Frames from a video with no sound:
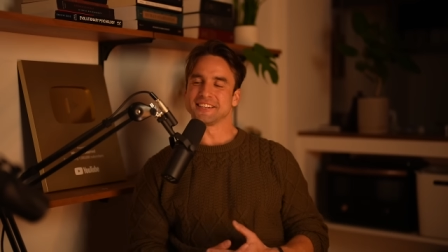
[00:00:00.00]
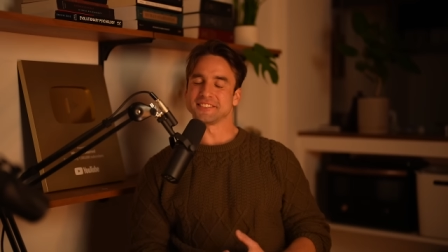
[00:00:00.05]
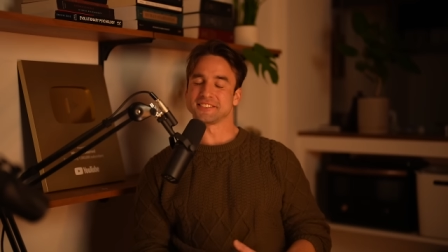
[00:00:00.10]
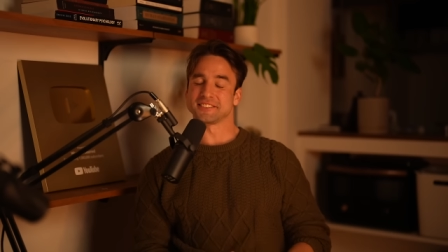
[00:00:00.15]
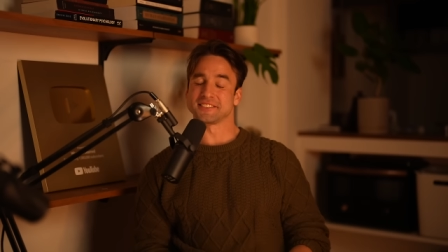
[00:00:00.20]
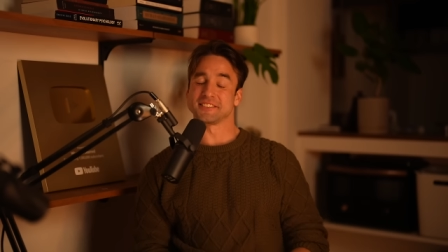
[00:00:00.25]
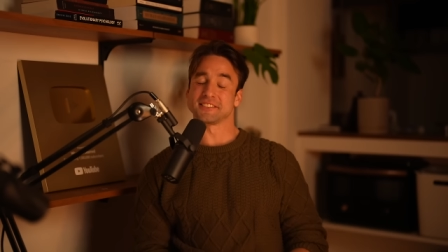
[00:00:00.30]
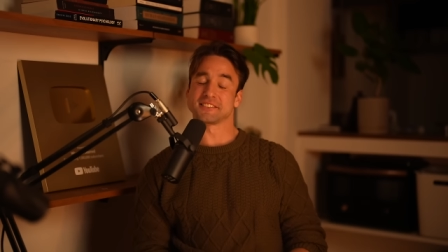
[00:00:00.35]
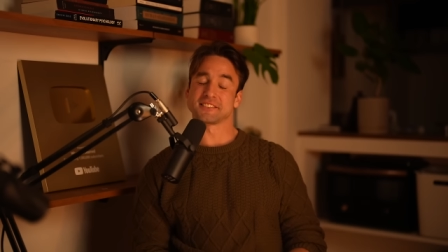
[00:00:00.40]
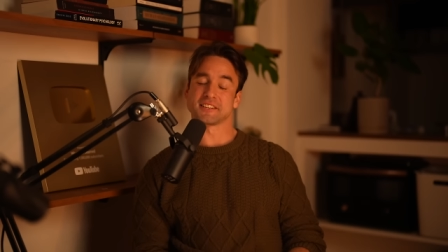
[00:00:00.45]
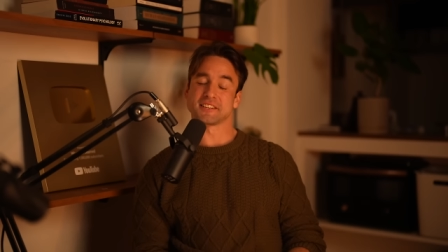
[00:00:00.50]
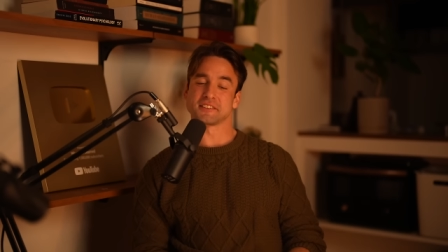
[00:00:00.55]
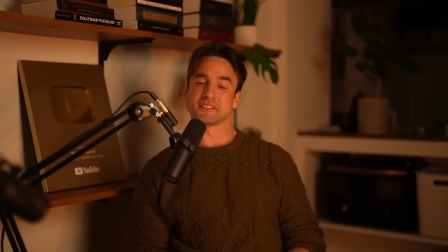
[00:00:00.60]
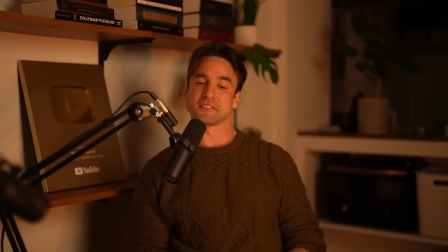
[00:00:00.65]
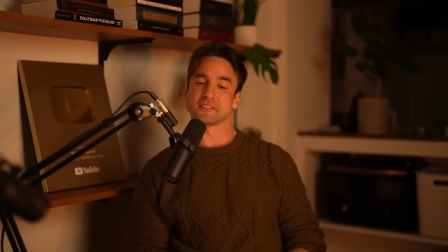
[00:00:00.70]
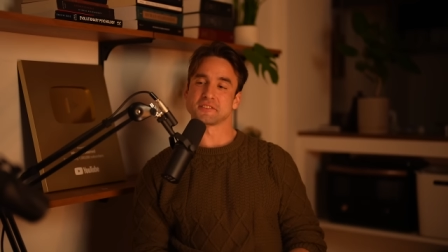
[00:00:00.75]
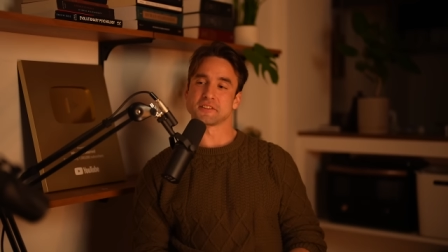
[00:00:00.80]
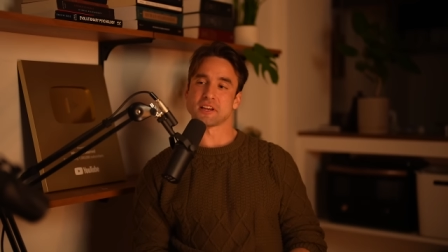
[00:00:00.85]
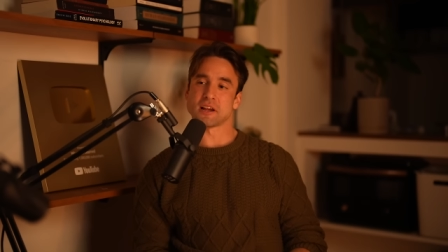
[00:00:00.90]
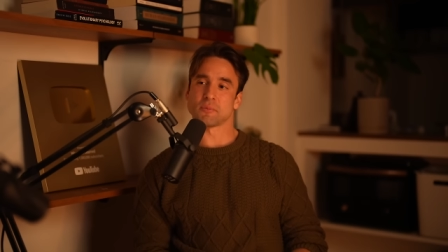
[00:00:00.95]
it's it's like the
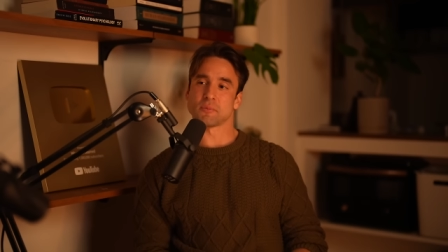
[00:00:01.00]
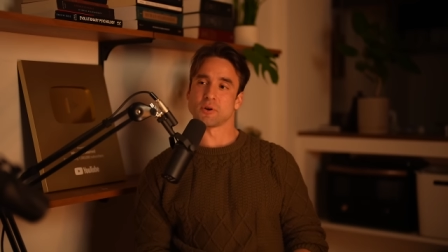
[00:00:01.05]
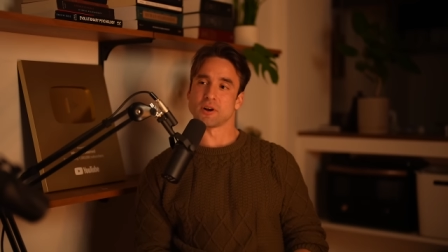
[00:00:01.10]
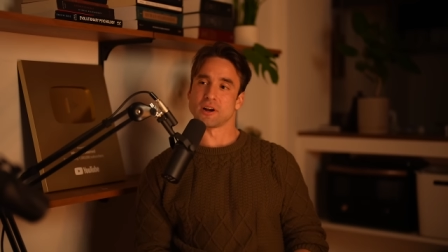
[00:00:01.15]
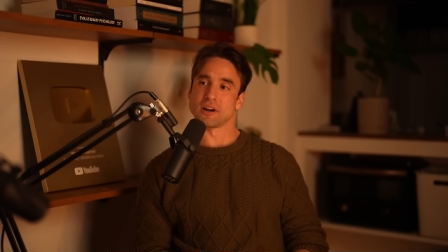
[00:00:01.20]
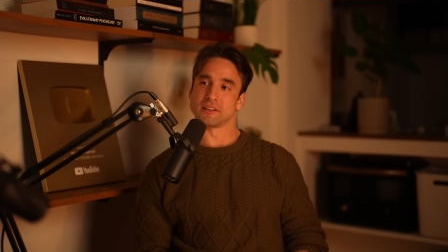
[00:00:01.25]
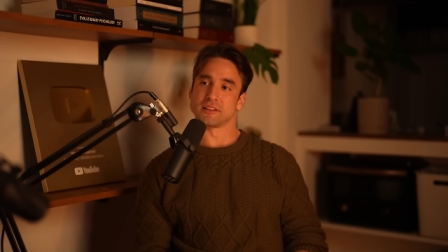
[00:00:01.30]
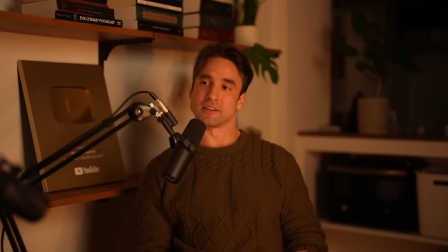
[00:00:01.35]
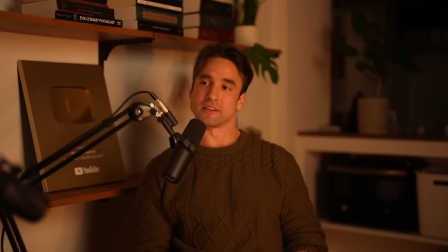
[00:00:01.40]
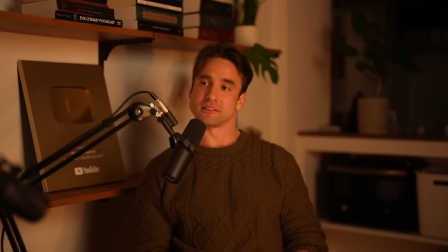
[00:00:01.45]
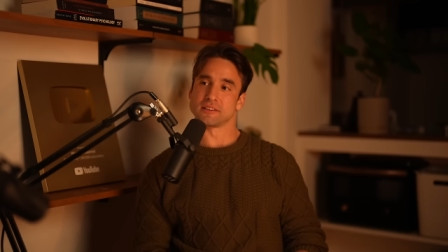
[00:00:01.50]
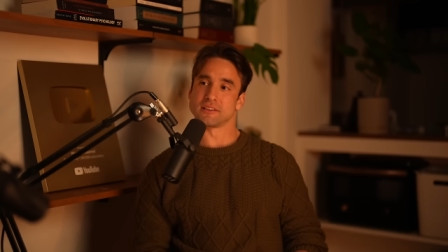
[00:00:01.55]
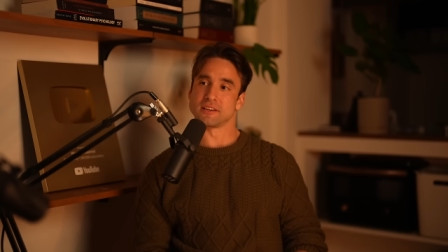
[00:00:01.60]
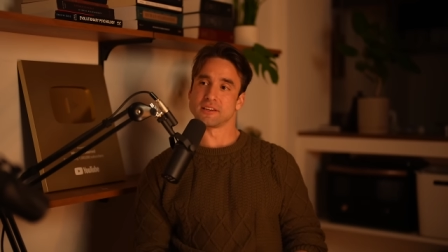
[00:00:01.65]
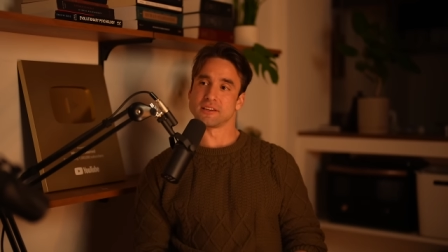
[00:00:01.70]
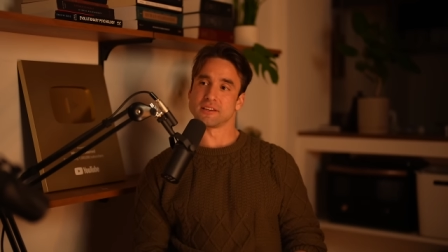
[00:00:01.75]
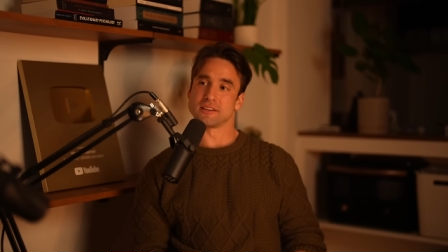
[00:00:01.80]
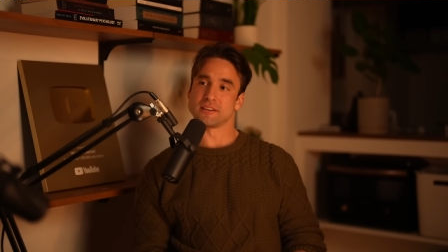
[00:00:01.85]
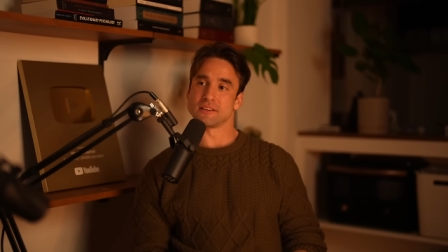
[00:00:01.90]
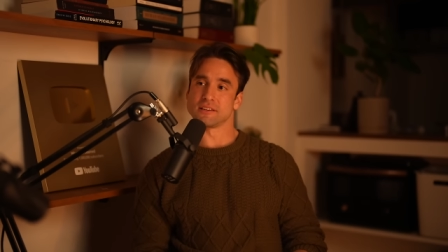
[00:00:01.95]
samurai. Like
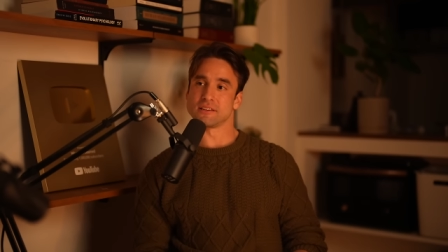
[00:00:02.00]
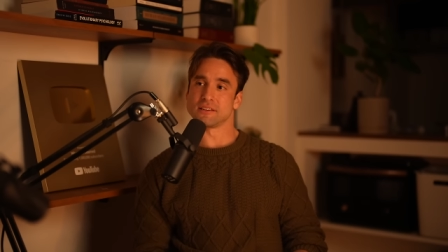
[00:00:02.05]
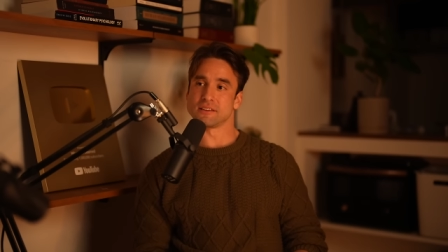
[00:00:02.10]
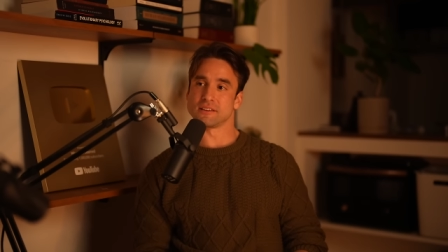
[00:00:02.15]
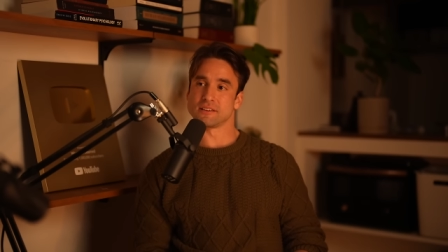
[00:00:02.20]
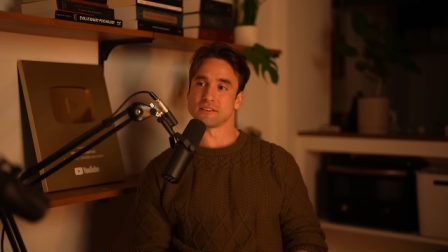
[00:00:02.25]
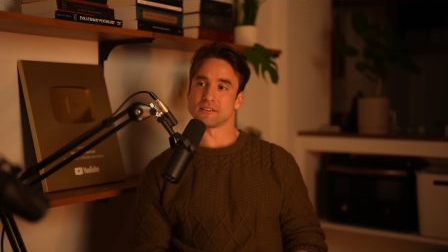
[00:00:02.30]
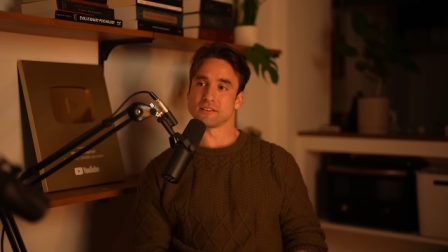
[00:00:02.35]
they,